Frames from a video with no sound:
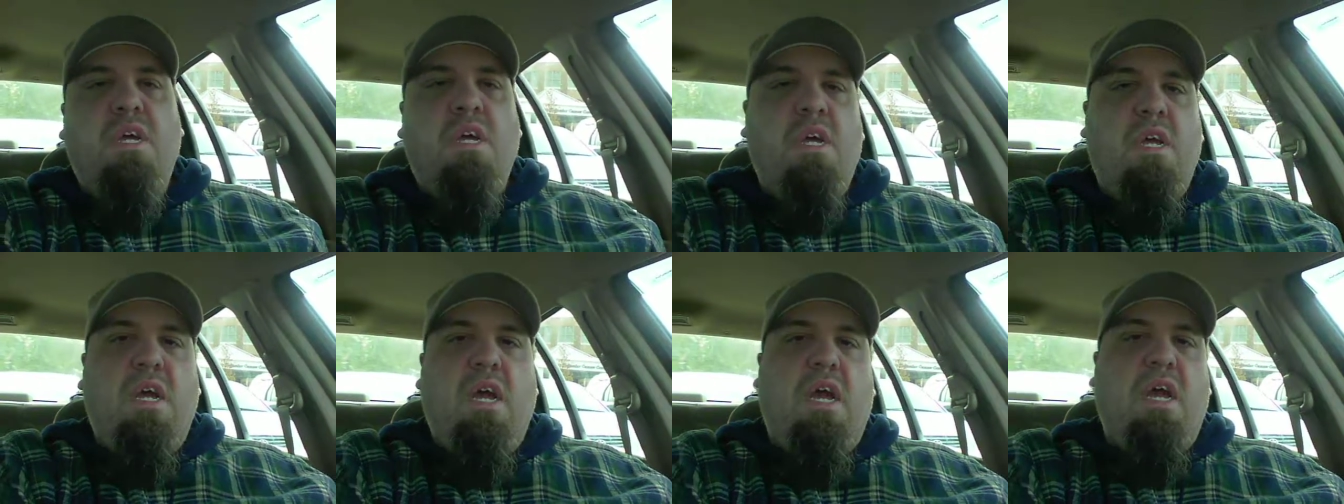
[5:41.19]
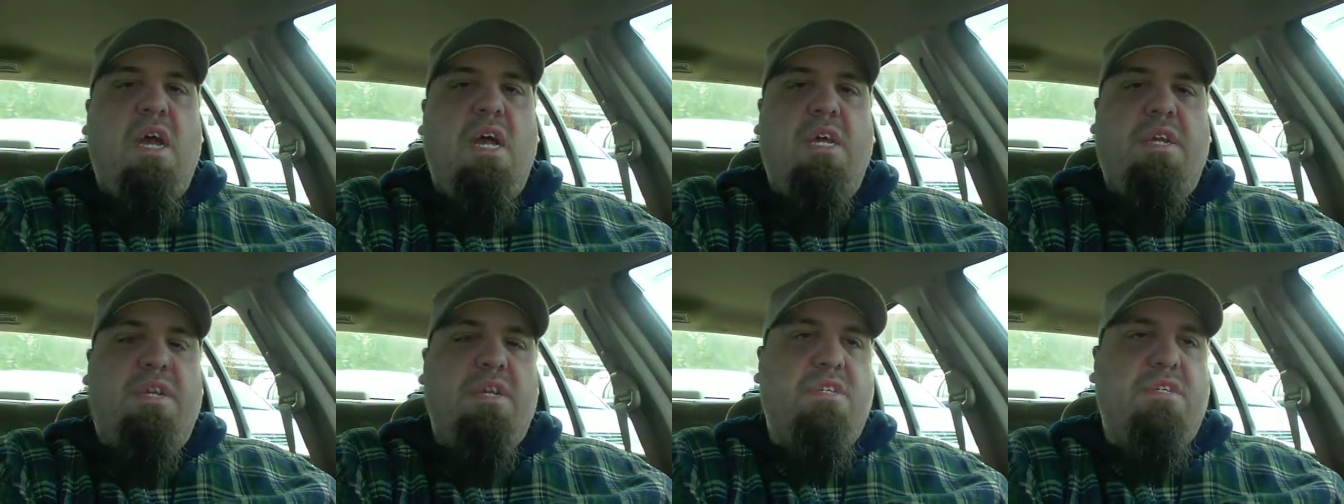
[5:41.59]
I
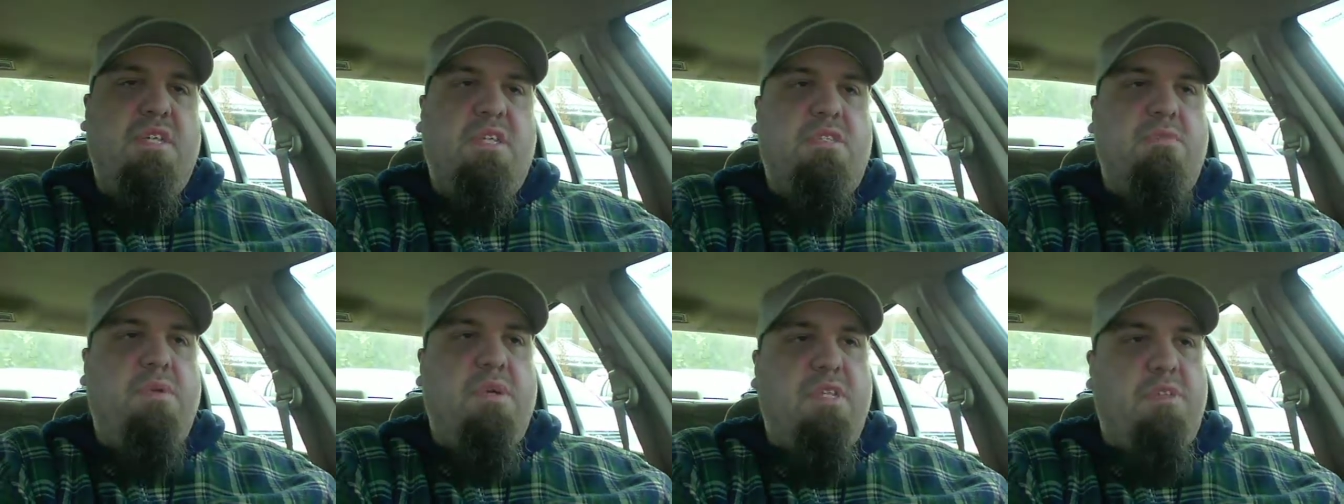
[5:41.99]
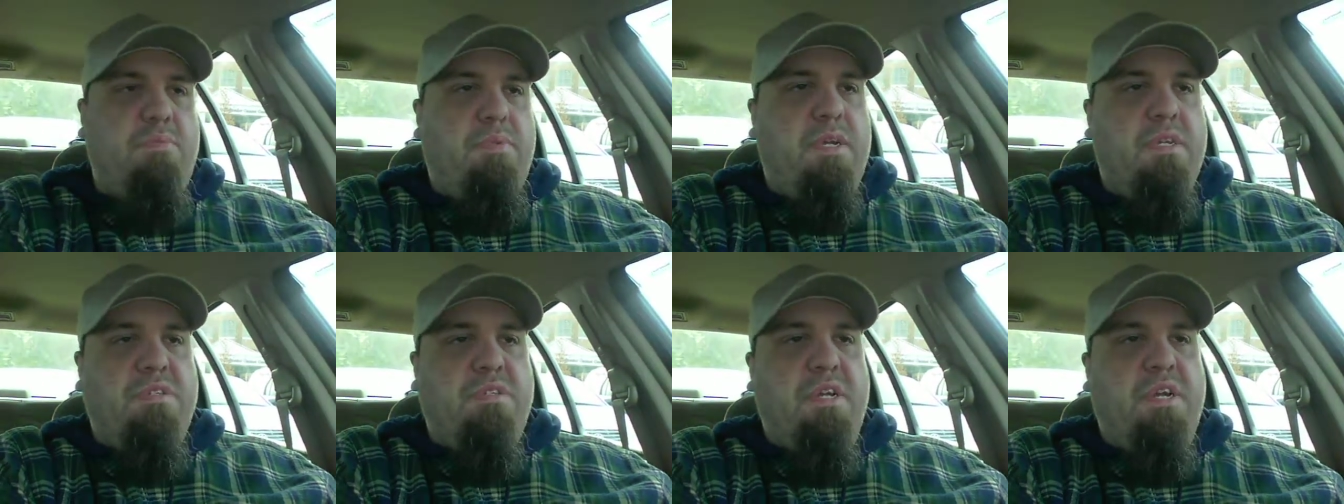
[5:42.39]
guess that's about the
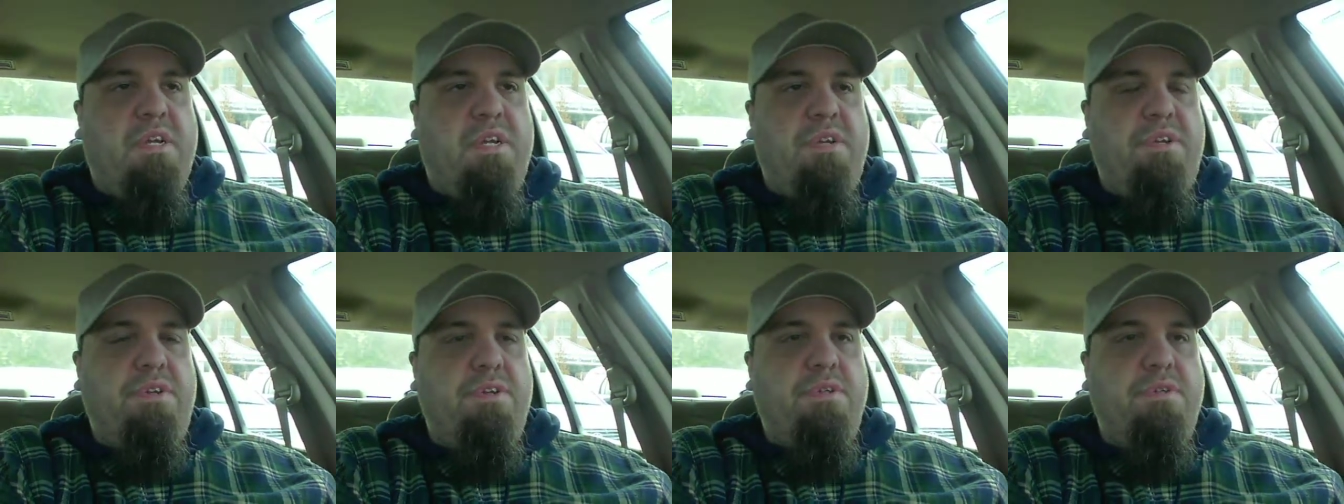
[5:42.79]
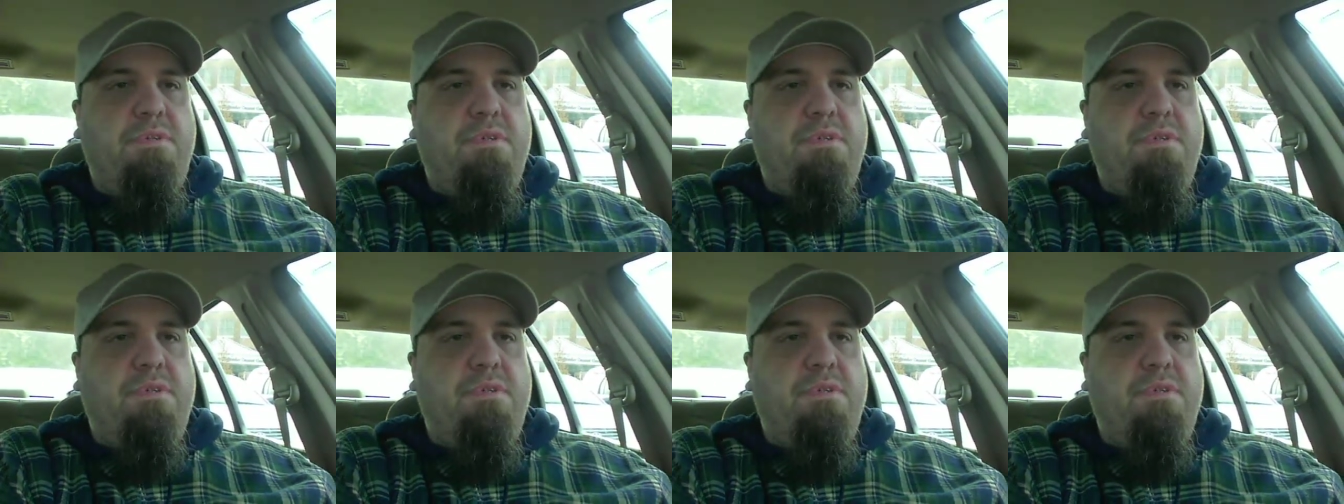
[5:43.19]
best I can do.